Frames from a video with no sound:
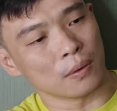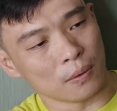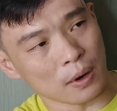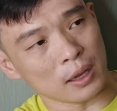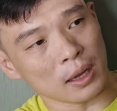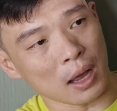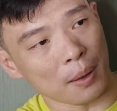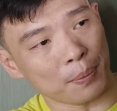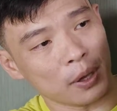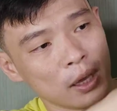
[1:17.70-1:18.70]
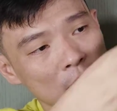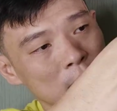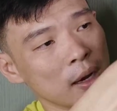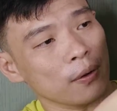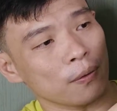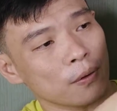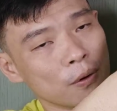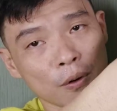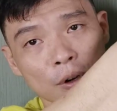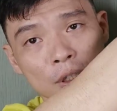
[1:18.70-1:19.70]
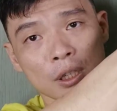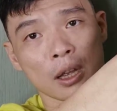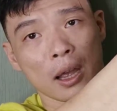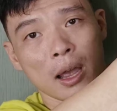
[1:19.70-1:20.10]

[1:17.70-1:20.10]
running up here, and of course